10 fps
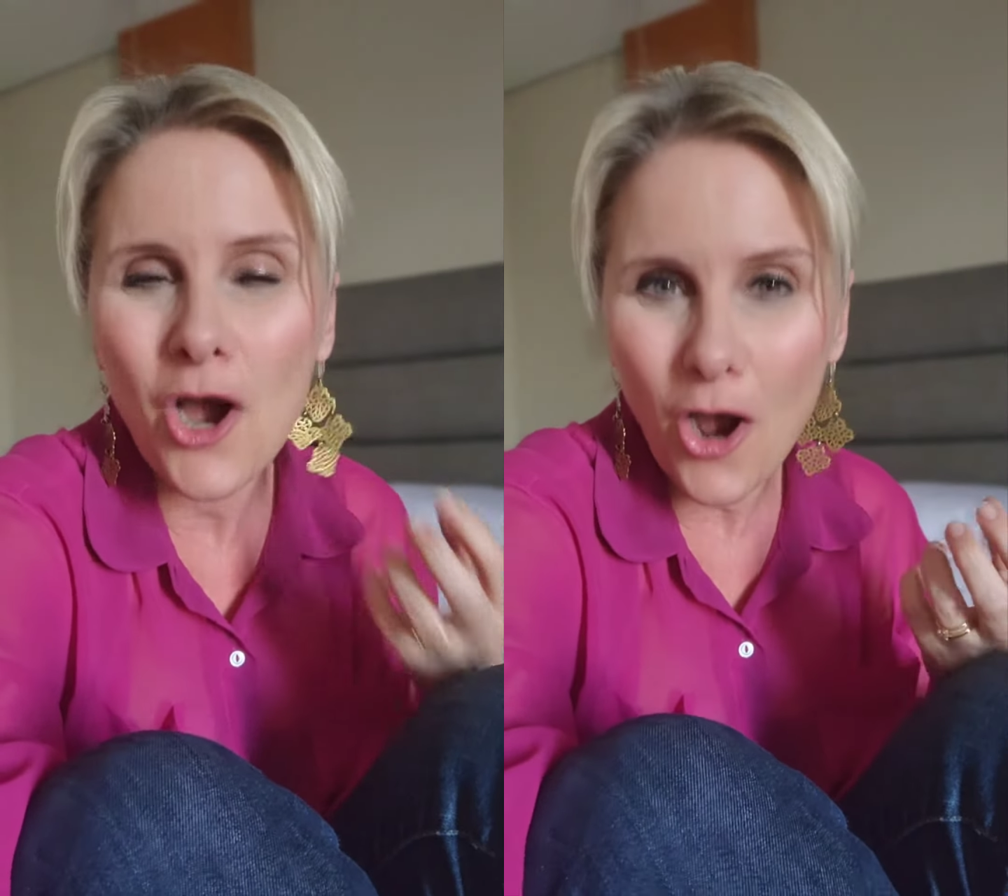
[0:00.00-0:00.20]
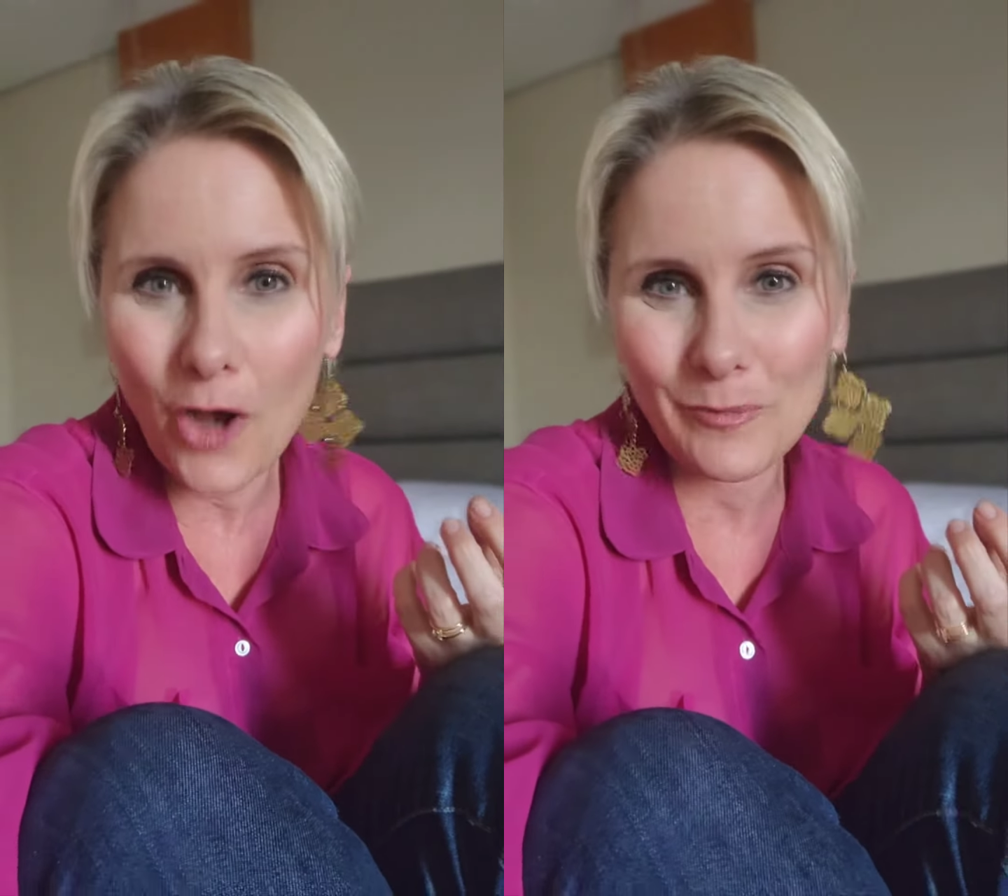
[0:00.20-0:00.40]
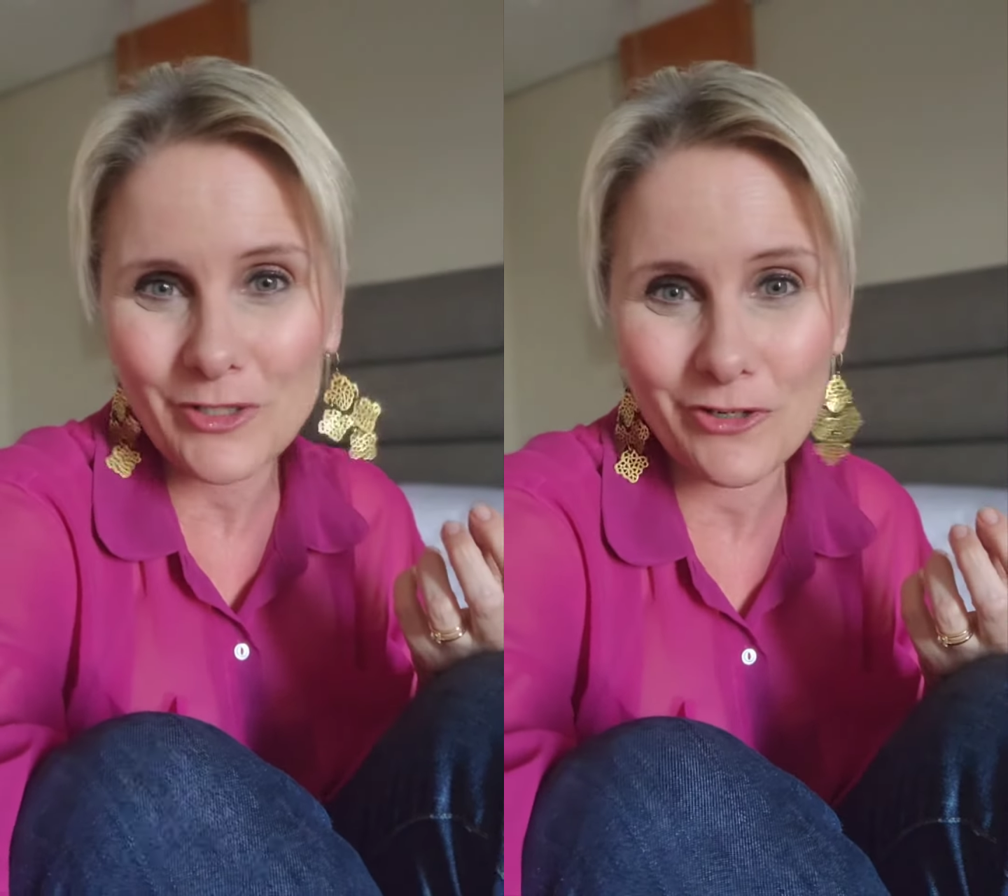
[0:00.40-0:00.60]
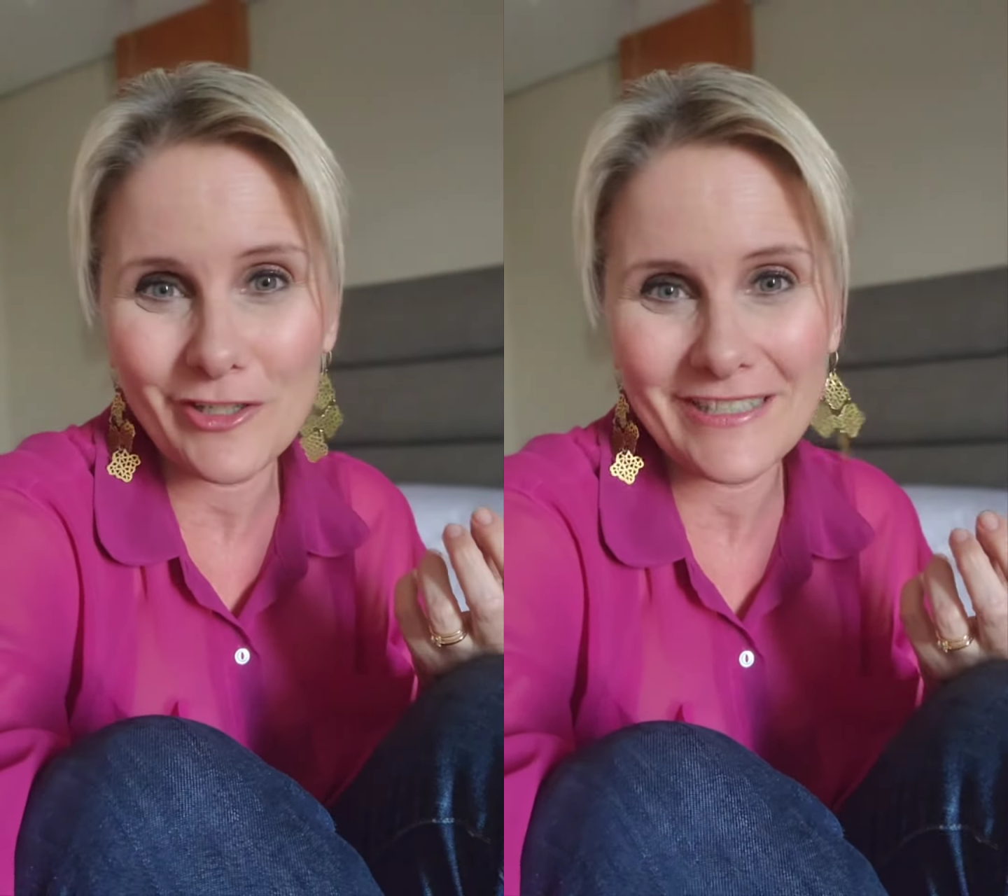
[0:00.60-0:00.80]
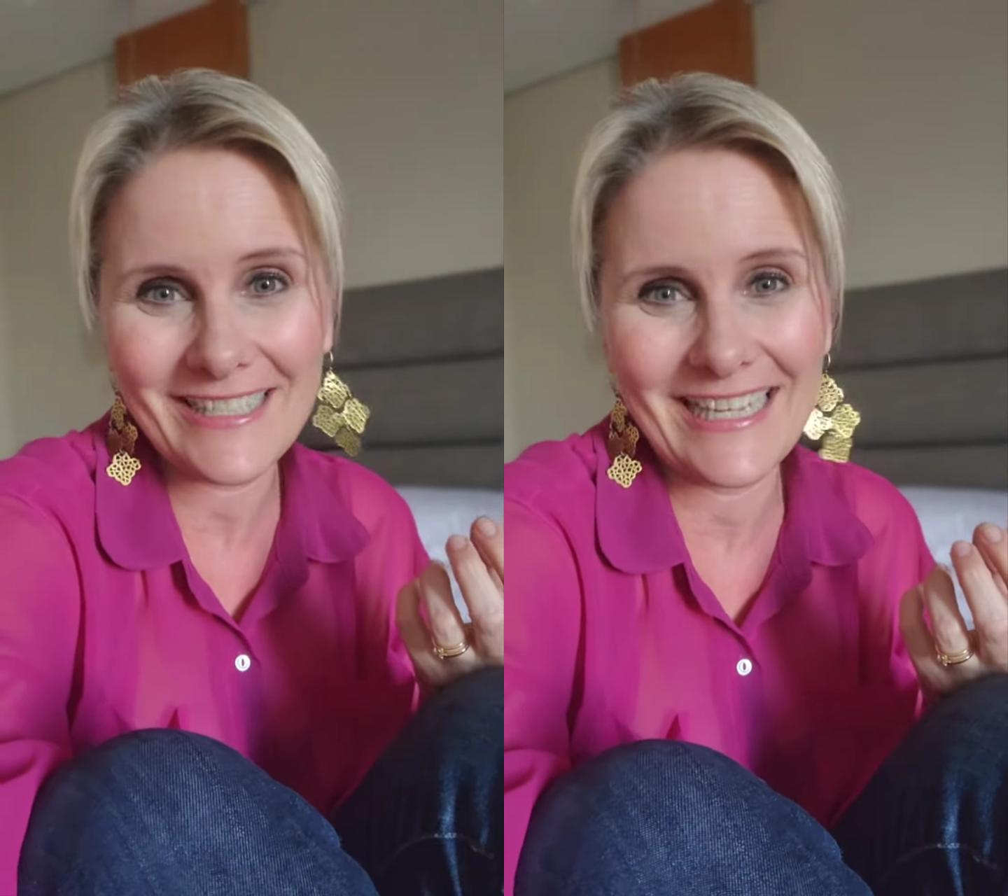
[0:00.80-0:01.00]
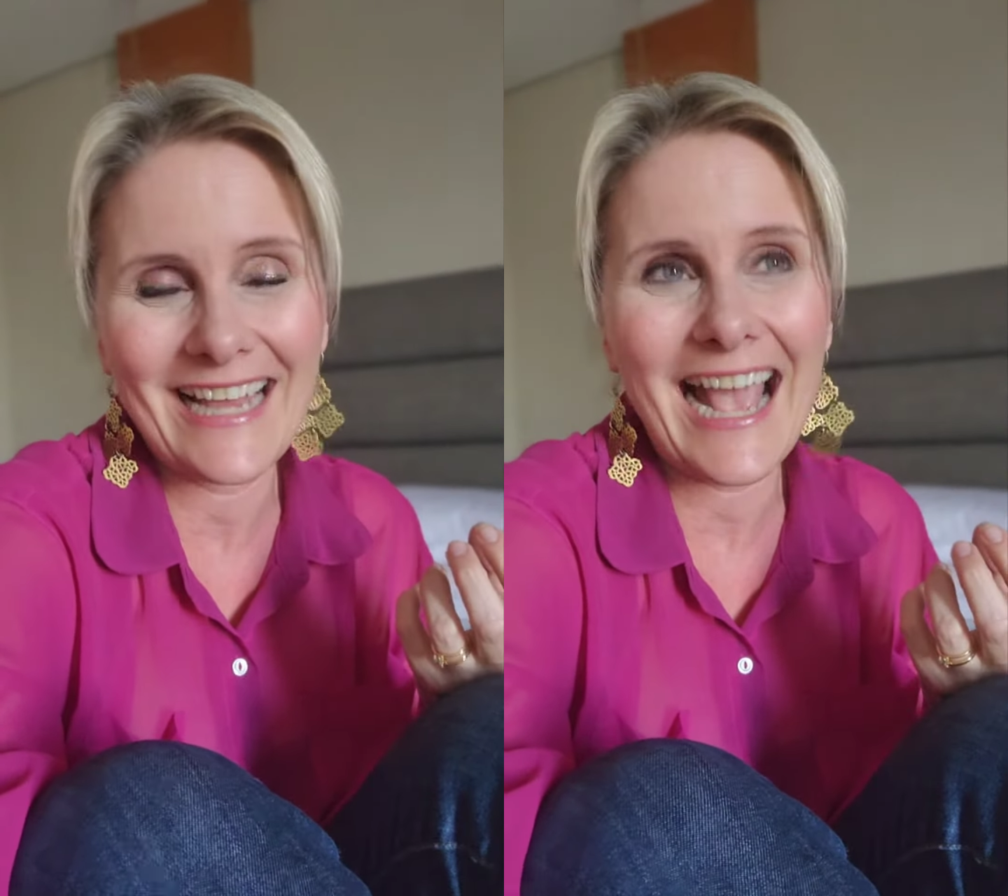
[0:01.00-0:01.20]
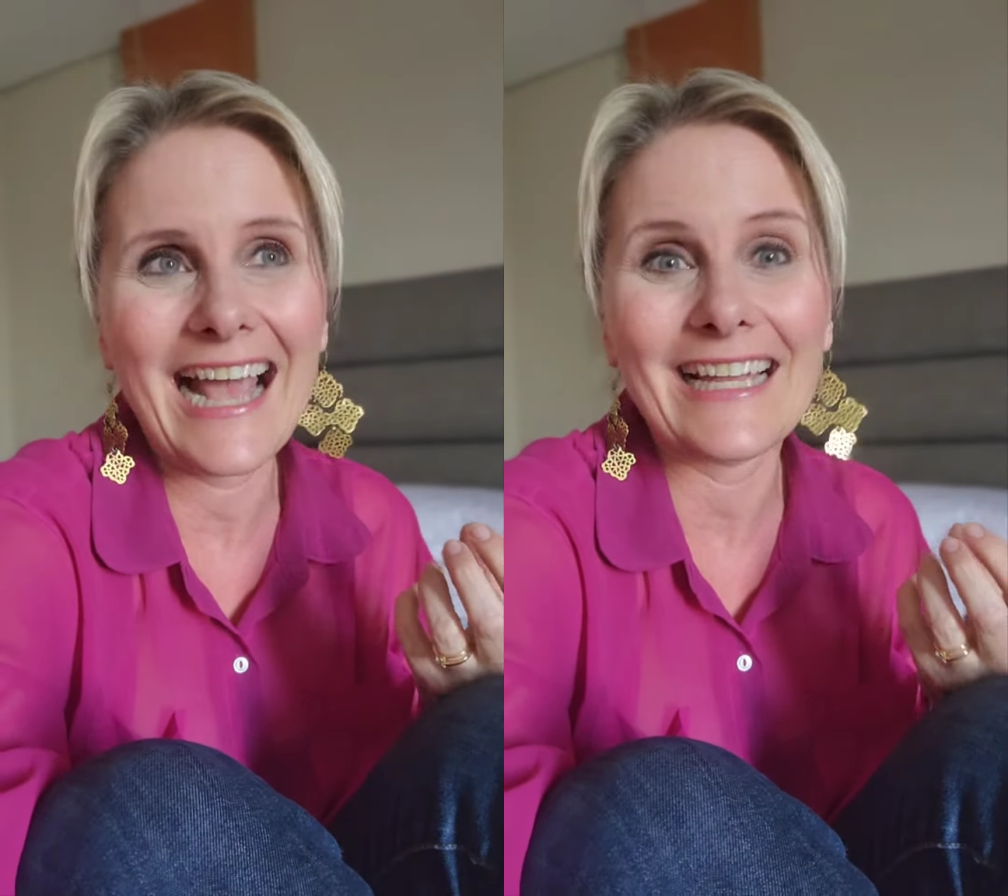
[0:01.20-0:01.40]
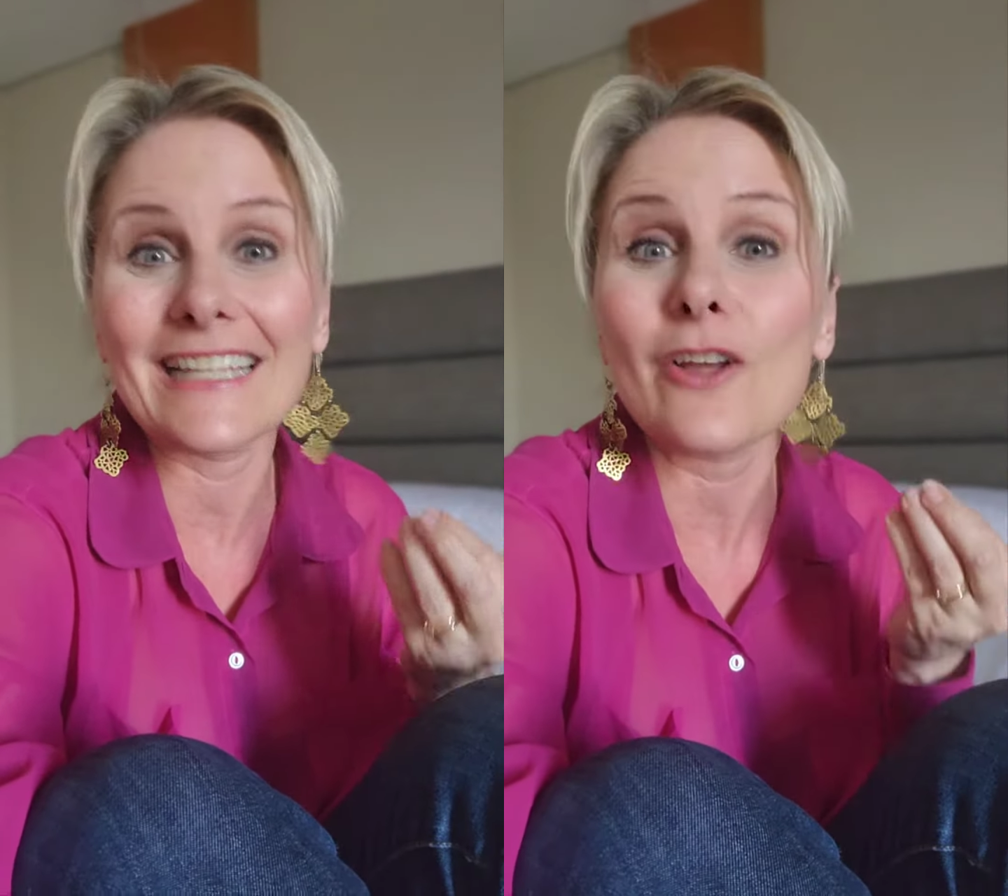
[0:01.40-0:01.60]
opportunity,
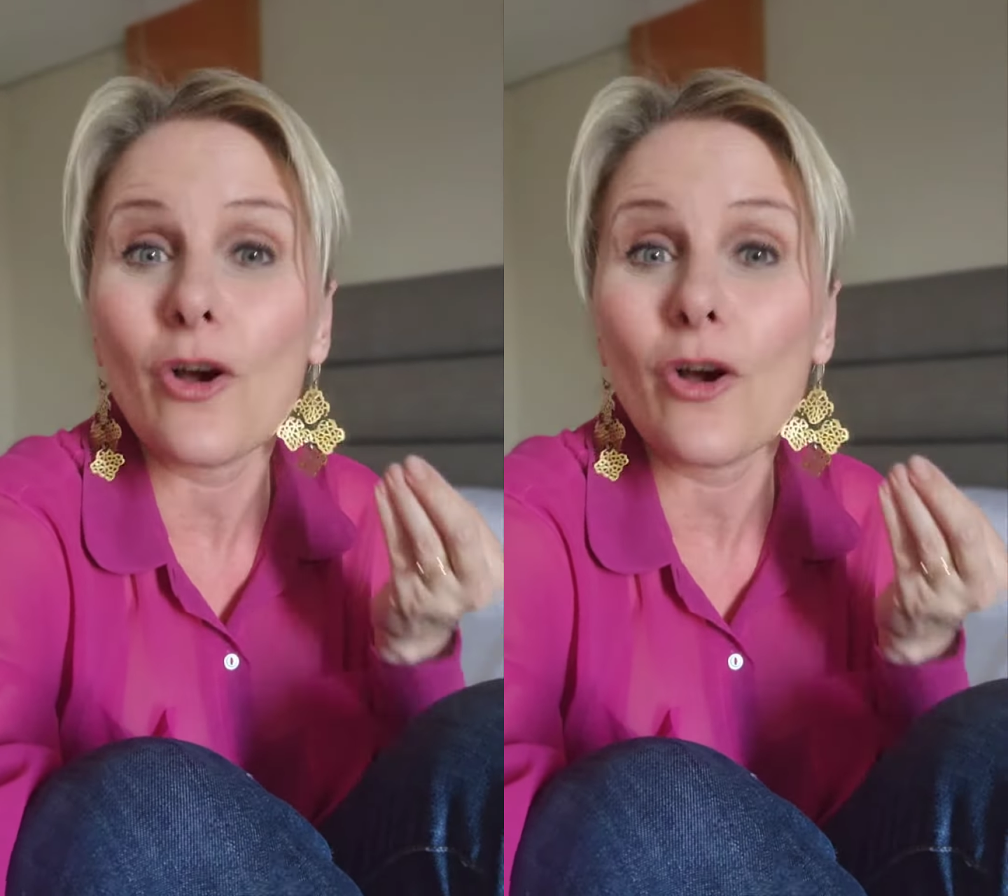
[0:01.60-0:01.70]
and it